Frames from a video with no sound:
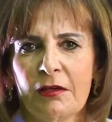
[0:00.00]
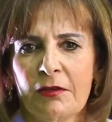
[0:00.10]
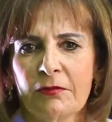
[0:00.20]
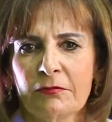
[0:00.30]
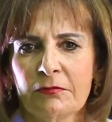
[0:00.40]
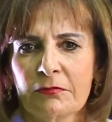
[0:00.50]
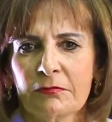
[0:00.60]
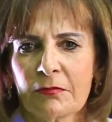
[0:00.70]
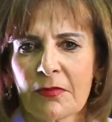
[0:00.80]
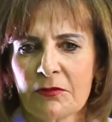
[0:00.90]

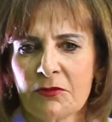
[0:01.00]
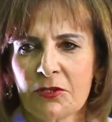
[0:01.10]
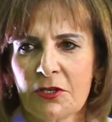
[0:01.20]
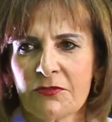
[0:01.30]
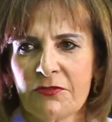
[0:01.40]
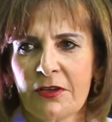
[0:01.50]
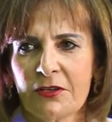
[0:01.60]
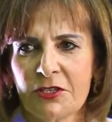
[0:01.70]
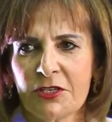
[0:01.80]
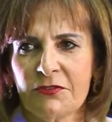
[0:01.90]
And then maybe
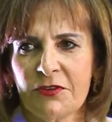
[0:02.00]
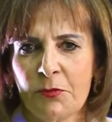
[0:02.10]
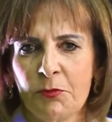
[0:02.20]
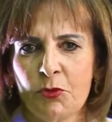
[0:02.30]
it's Salwa, yeah.